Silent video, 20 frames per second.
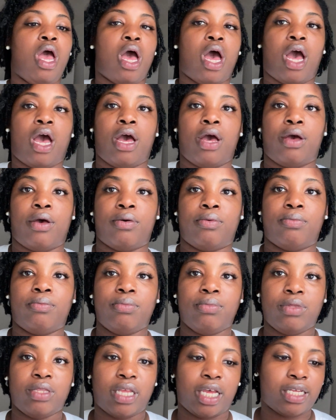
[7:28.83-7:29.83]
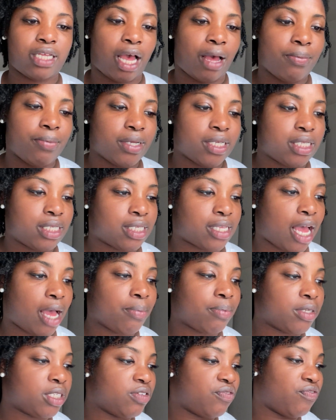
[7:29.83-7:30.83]
I'm gonna
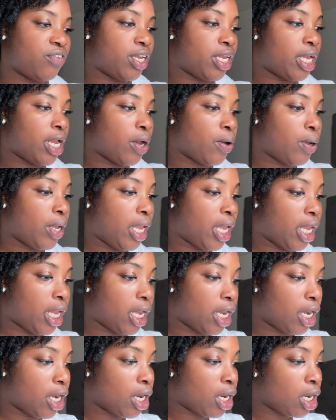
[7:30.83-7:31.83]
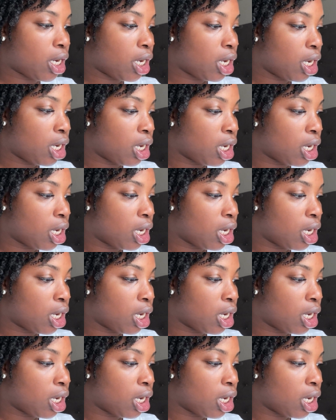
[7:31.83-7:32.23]
stop this video here